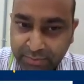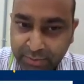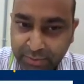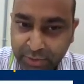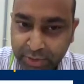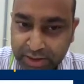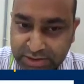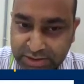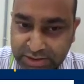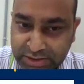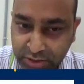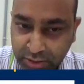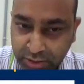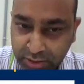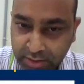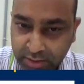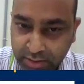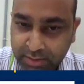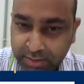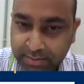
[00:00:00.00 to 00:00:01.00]
proteins
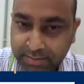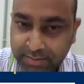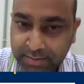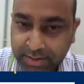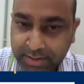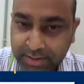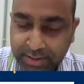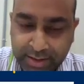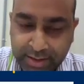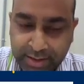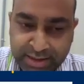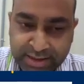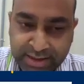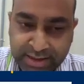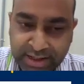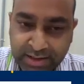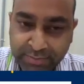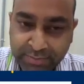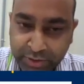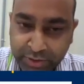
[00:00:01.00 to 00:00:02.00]
or
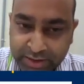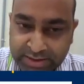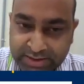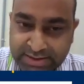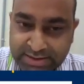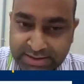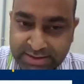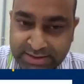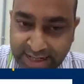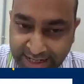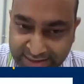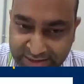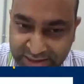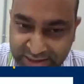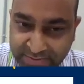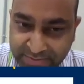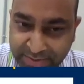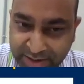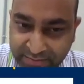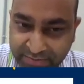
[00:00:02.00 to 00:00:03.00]
integral proteins. They are
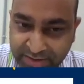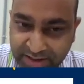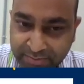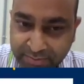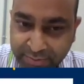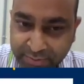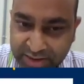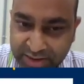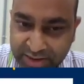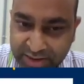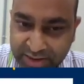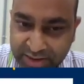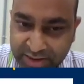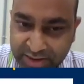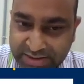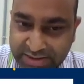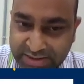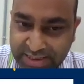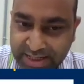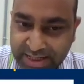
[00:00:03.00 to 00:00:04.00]
actually peripheral proteins
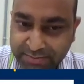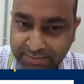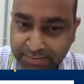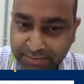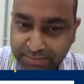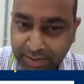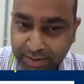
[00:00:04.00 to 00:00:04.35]
because they